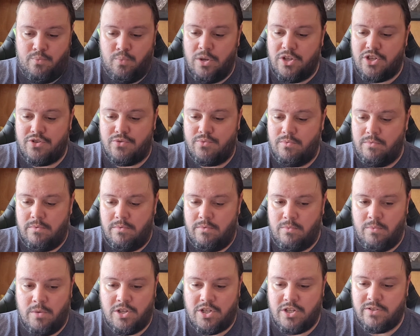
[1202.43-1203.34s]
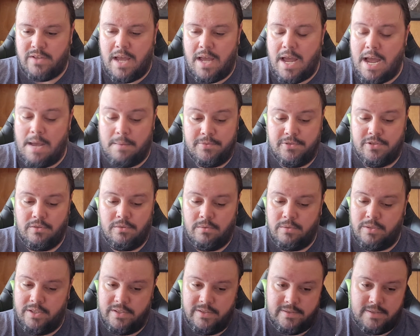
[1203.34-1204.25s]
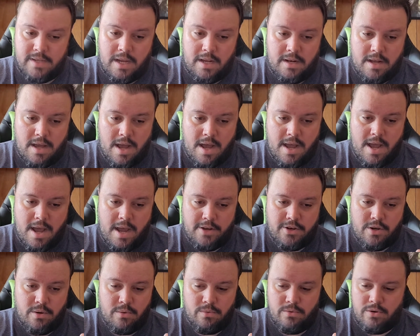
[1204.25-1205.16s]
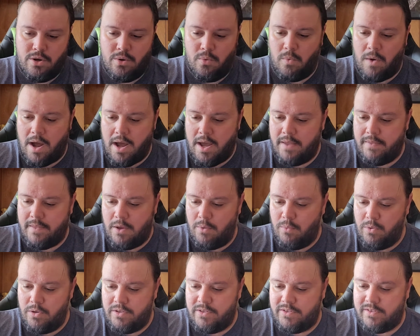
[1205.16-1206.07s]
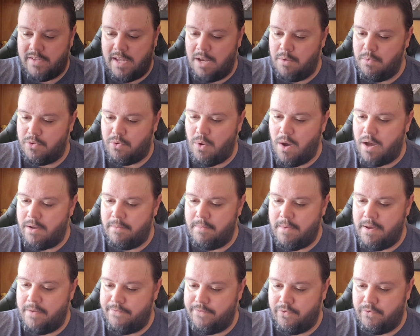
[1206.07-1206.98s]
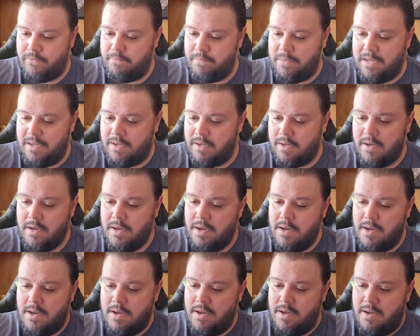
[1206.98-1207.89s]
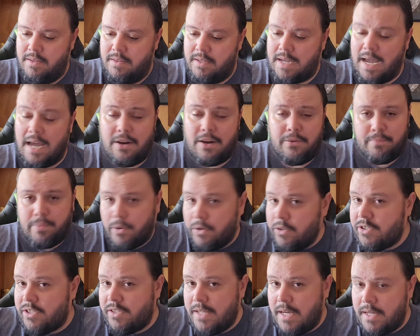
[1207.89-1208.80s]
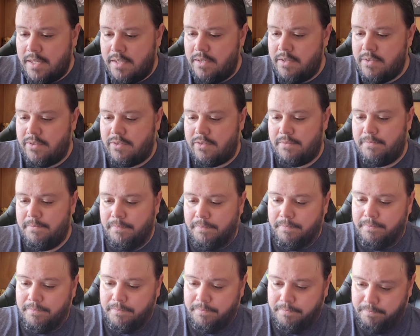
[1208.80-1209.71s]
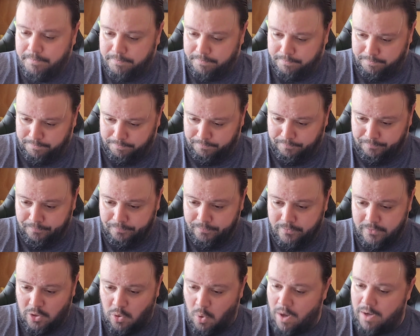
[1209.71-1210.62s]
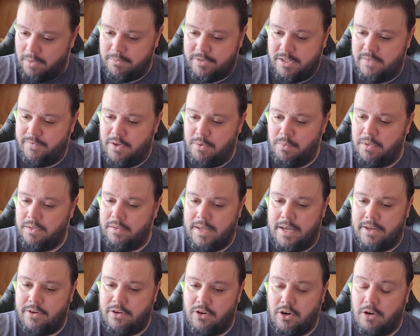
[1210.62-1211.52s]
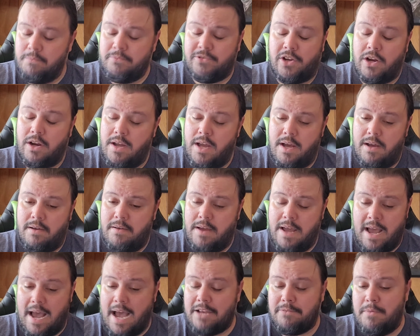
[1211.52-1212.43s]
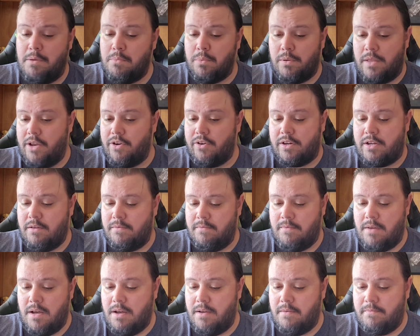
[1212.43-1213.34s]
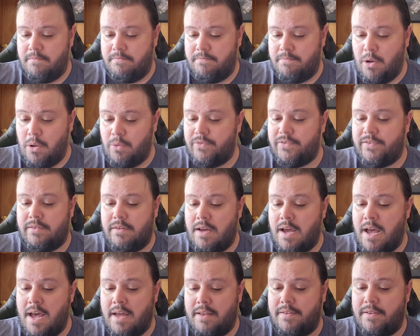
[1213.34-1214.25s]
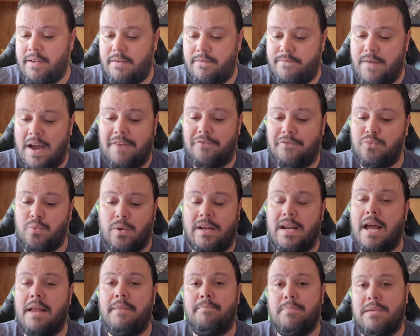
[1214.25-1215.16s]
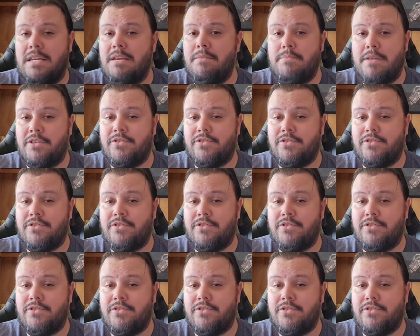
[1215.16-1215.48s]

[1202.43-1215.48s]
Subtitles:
Which is absolutely insane. I don't know why they would stand with Quantum for being the kind of person that he is. Quantum TV would later, or I'm sorry, Ackman would later post at 5:29 p.m.